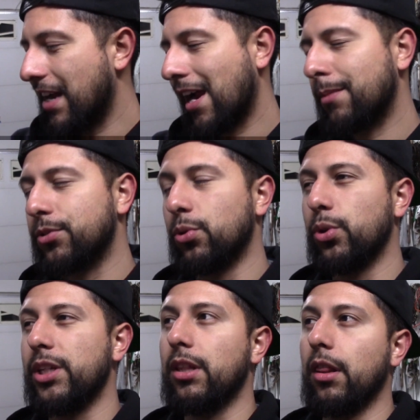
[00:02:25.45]
I
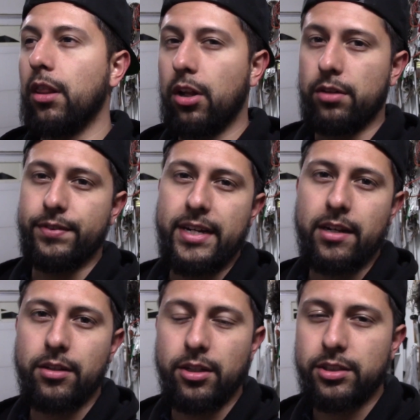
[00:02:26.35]
absolutely love that
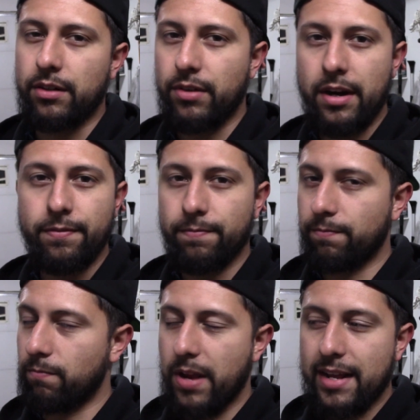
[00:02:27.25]
clutch. I
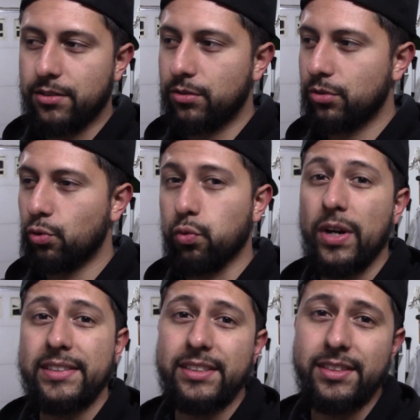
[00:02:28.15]
had
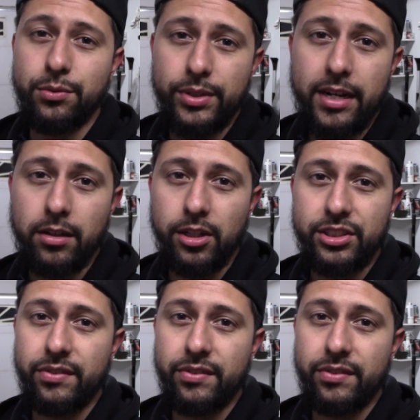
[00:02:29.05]
great success with that clutch.